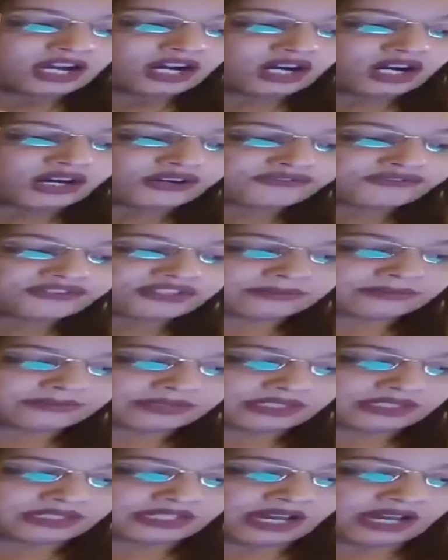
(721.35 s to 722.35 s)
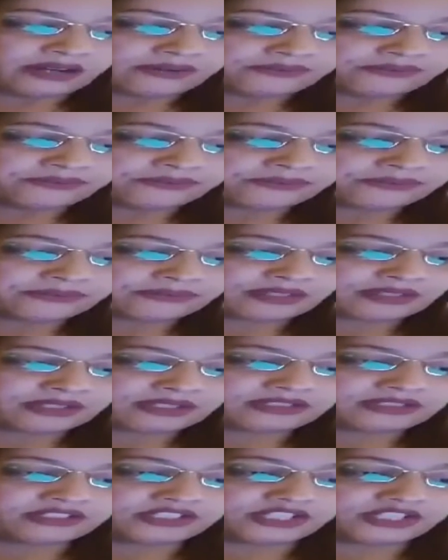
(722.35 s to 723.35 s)
of the media,
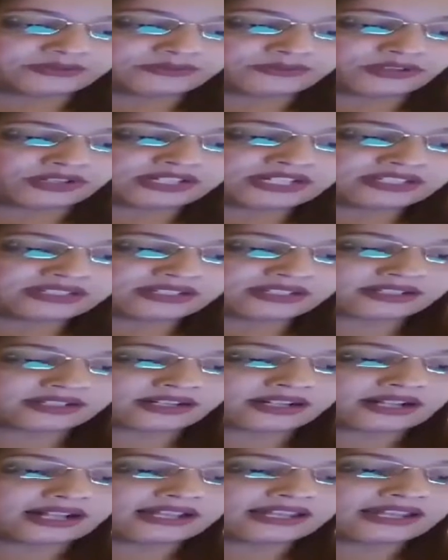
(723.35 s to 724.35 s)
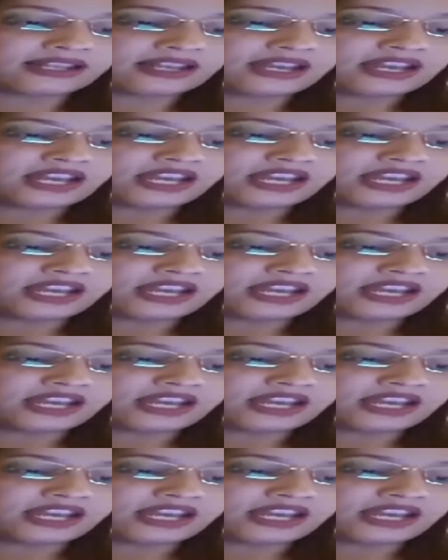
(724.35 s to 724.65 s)
their political,